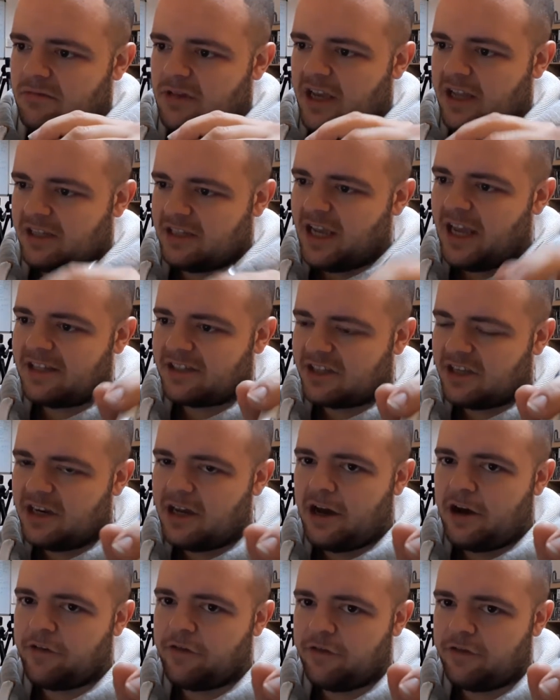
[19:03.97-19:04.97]
Intense
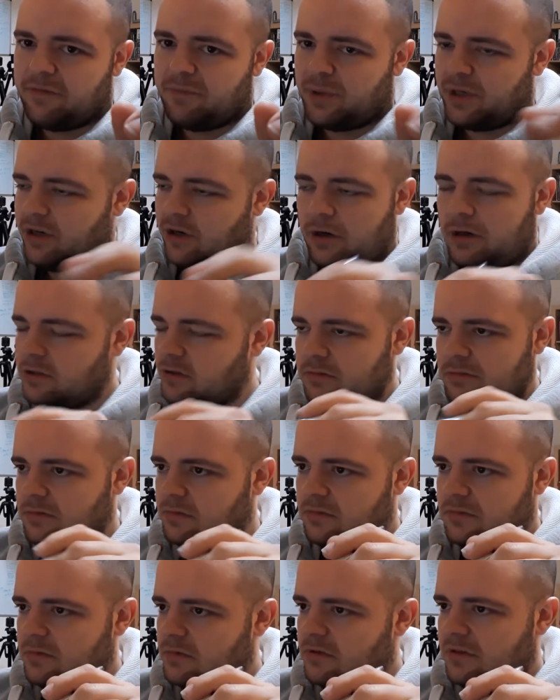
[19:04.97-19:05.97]
enough, but
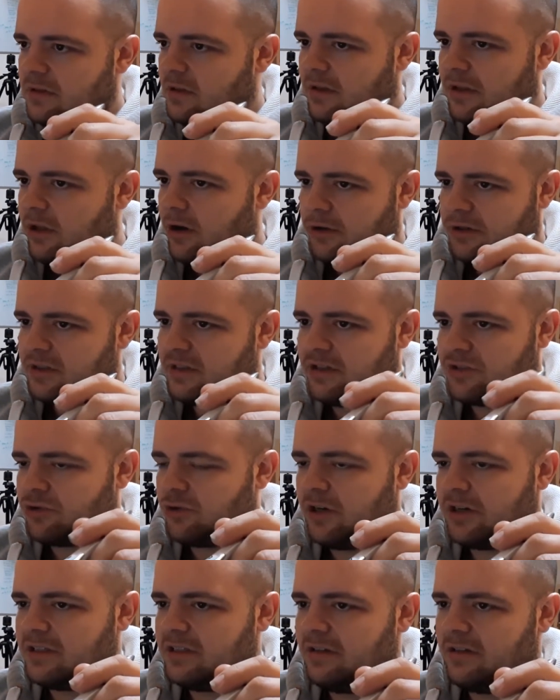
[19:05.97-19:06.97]
not
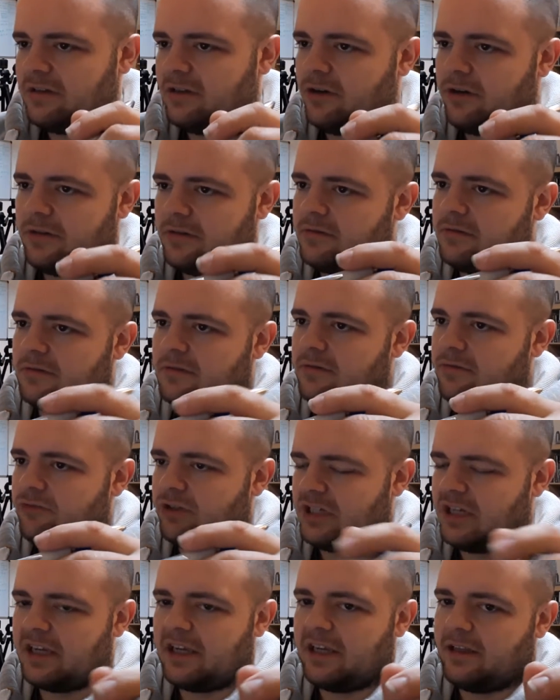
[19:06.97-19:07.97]
destructive, not
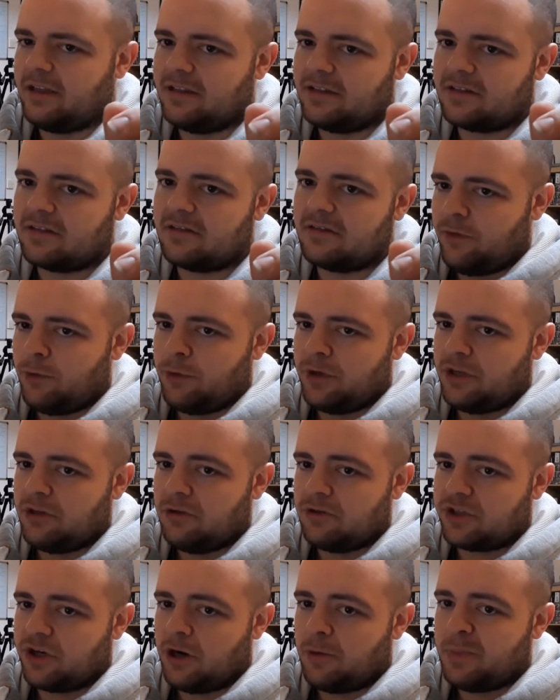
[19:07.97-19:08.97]
ridiculous. If you want to
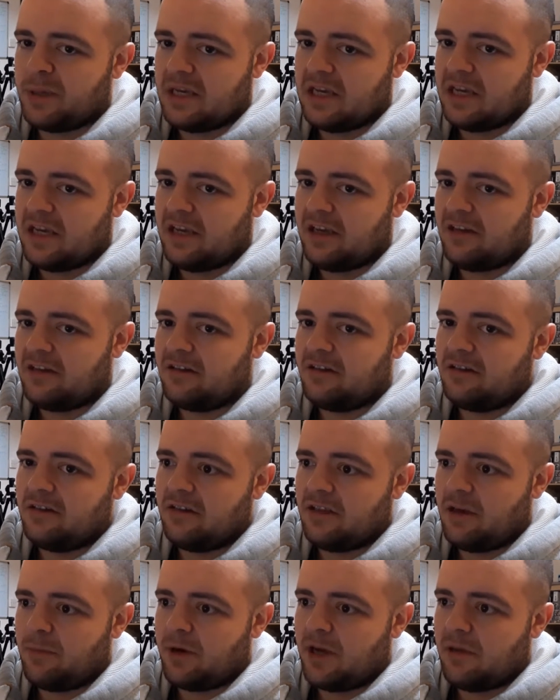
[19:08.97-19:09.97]
use RPE,
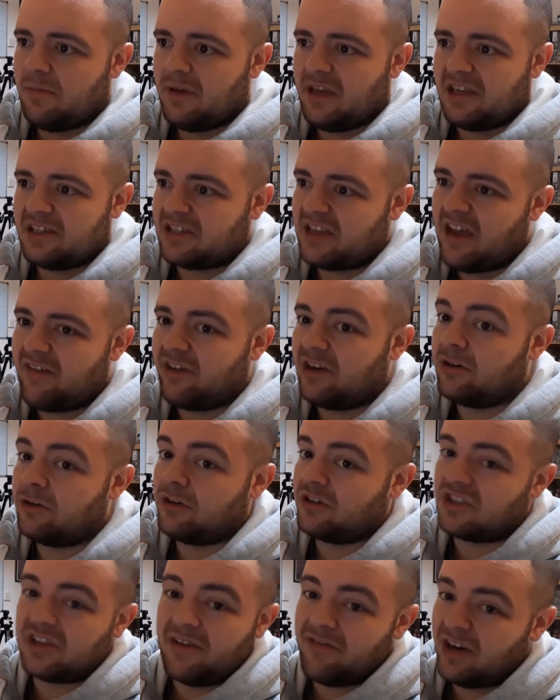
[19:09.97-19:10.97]
they might be a 7 or
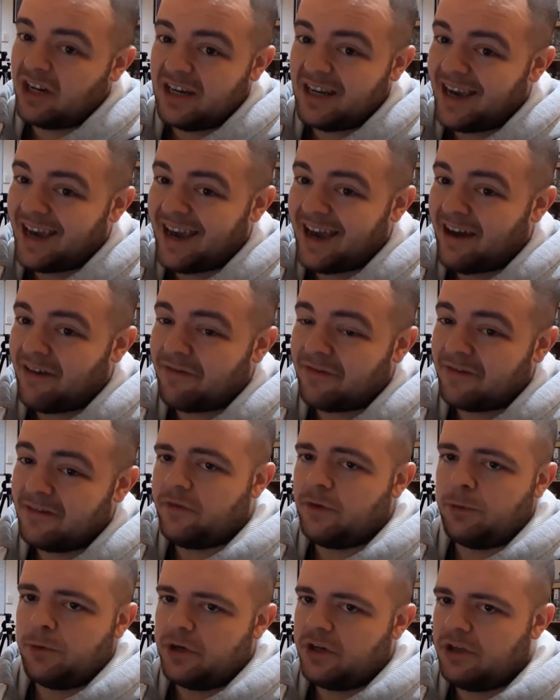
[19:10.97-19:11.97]
a 7.5. If
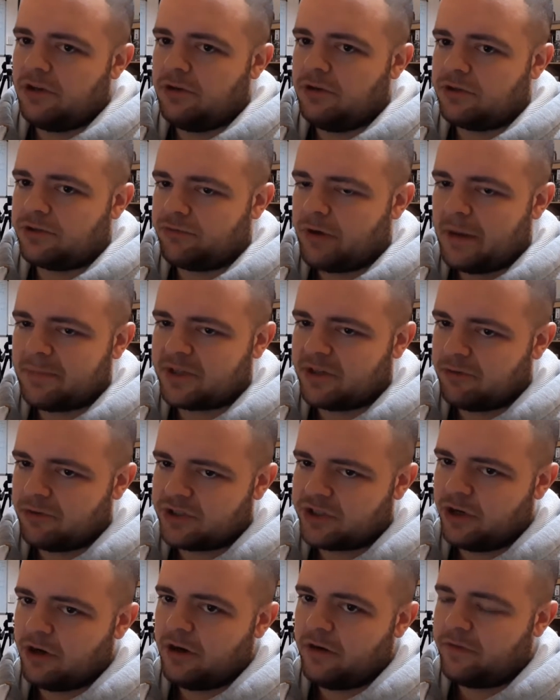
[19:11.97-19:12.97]
you want to use reps in
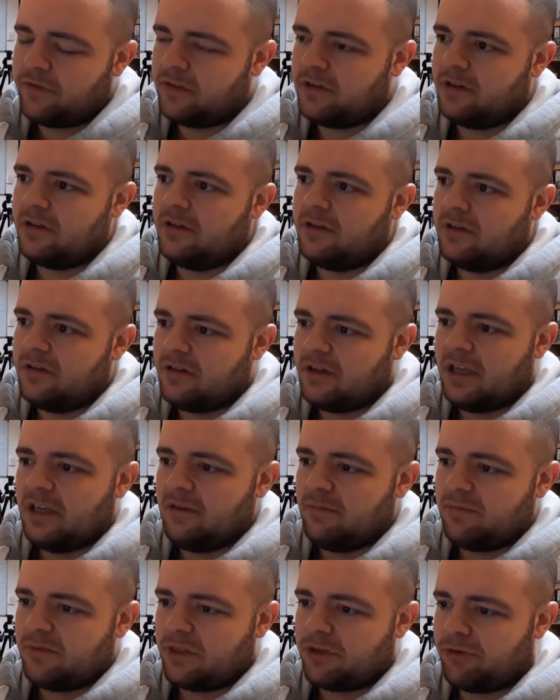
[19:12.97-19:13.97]
reserve,
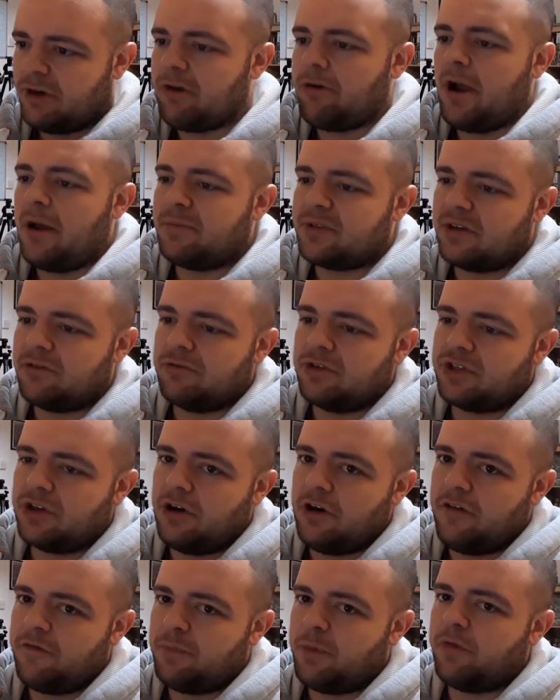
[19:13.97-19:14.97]
keep 3 reps in
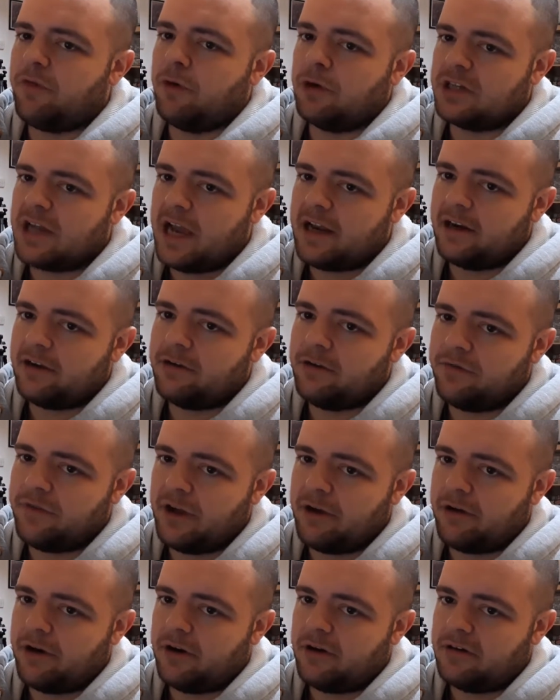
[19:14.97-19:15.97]
reserve before technical
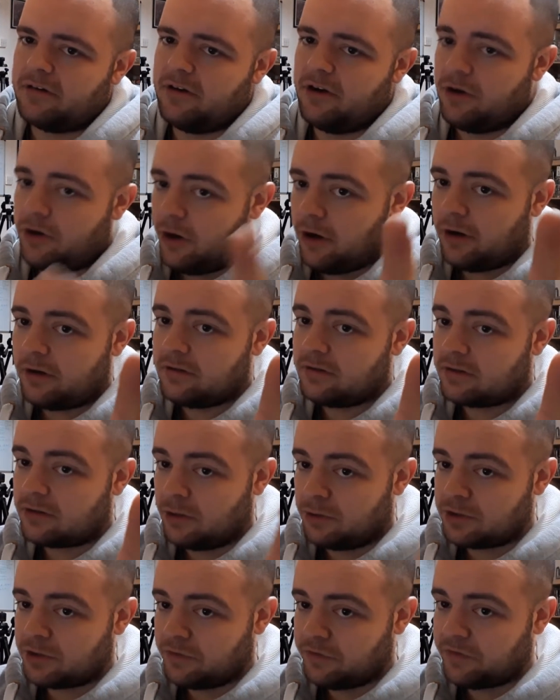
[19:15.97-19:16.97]
failure. Not
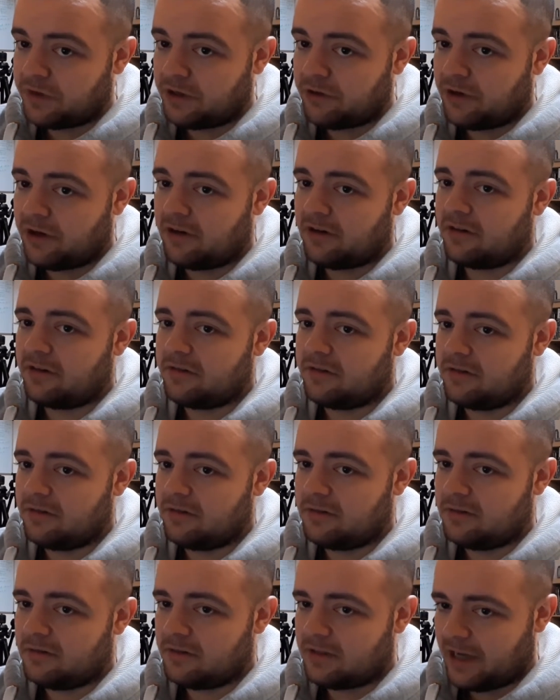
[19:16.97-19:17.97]
total failure,
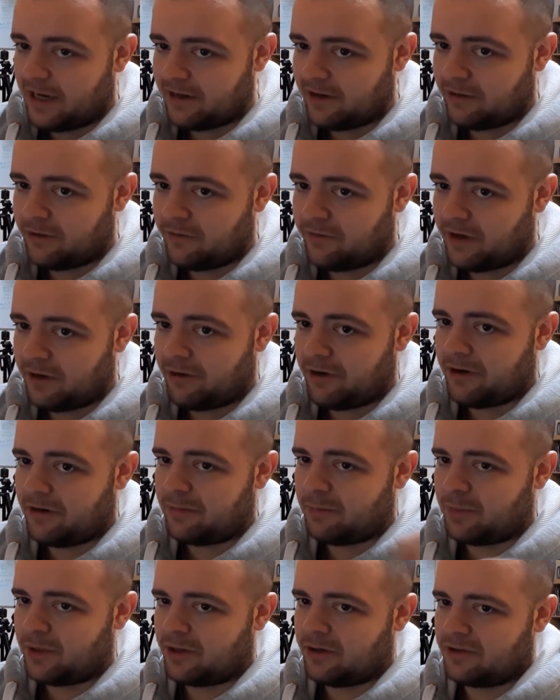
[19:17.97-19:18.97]
technical failure,
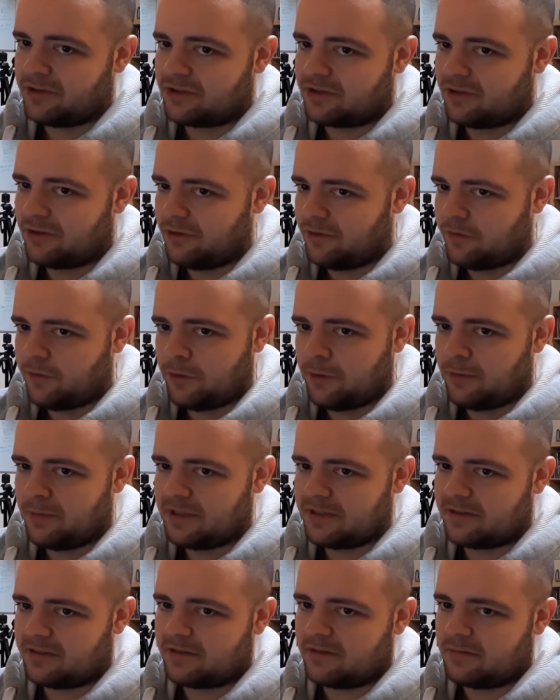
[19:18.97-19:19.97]
because good form
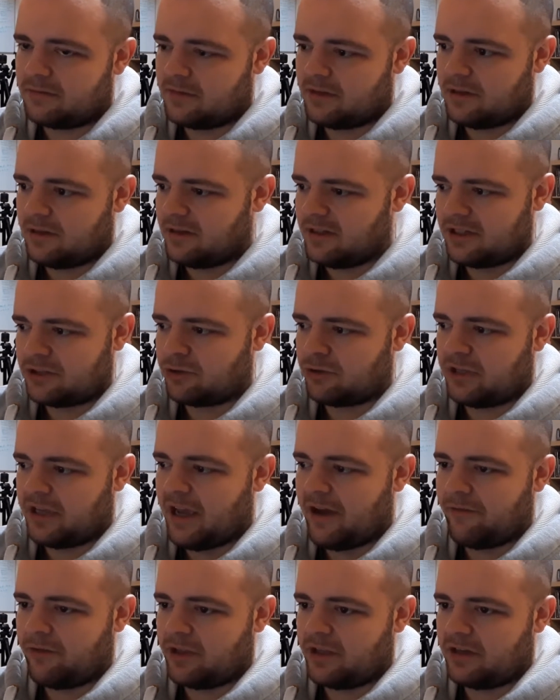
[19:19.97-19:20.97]
is literally
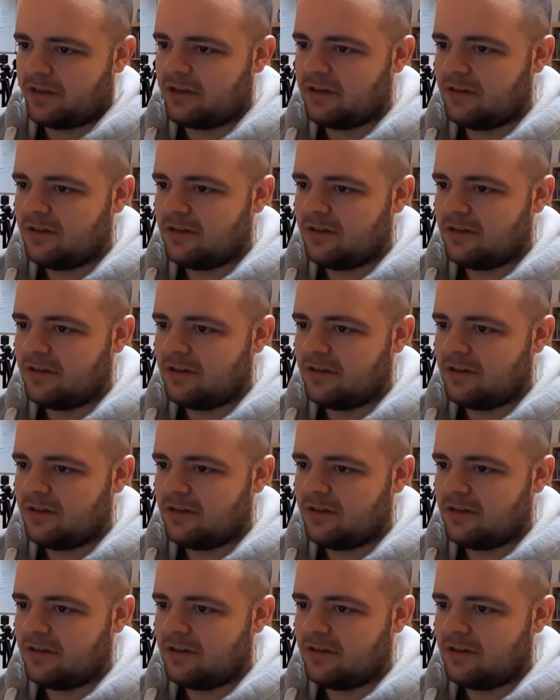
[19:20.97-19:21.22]
everything.